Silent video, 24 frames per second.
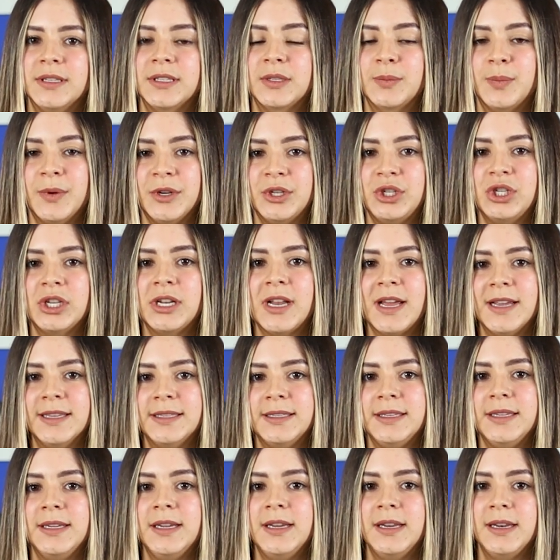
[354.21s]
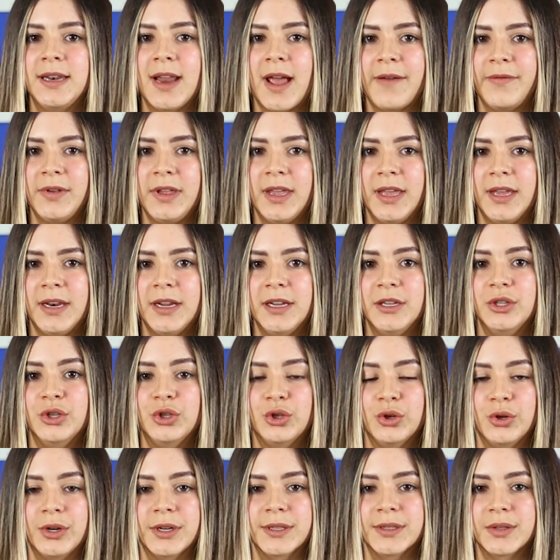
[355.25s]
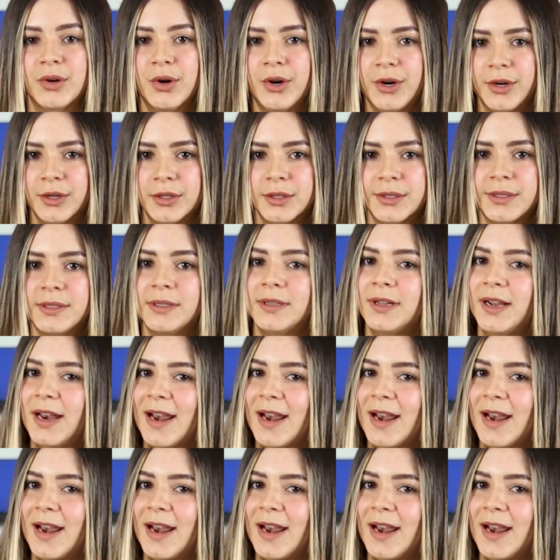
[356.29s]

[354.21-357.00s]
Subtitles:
specializing in navigating insurance hurdles